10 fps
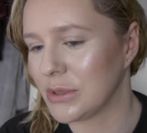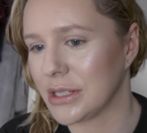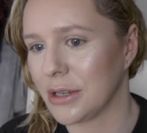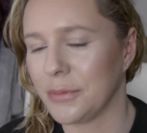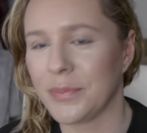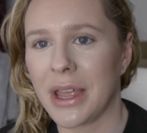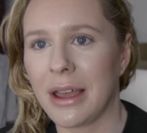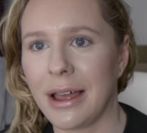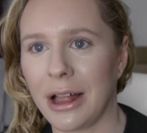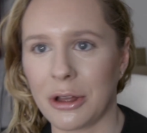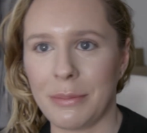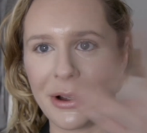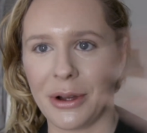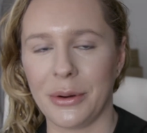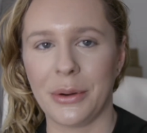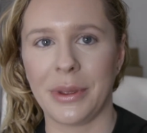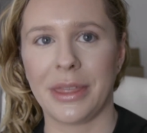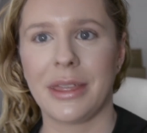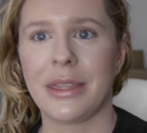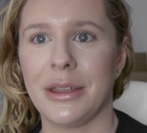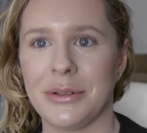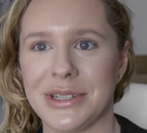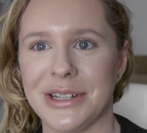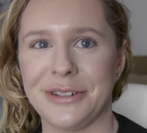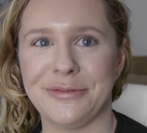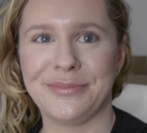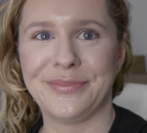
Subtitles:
so I'll come back on with those done.